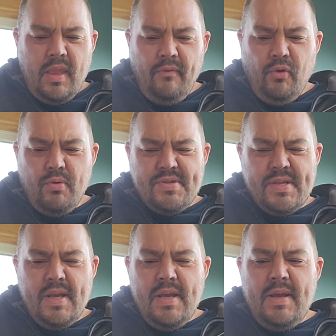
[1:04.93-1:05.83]
Of
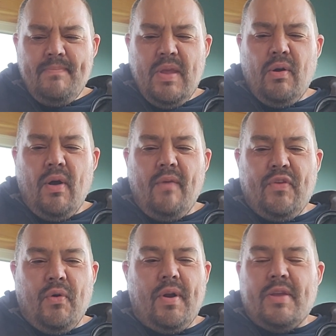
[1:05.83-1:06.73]
course,
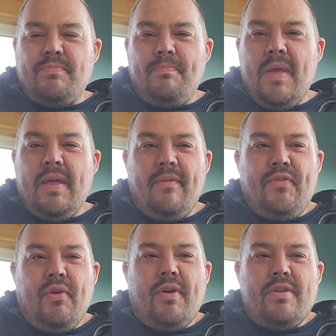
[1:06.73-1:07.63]
if you're
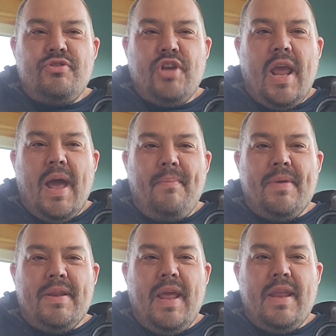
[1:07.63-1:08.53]
in a
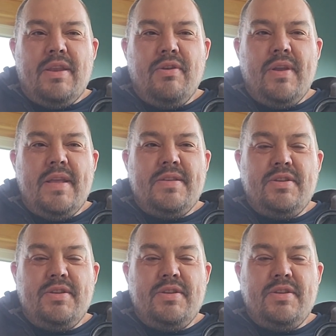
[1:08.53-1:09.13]
jam and you need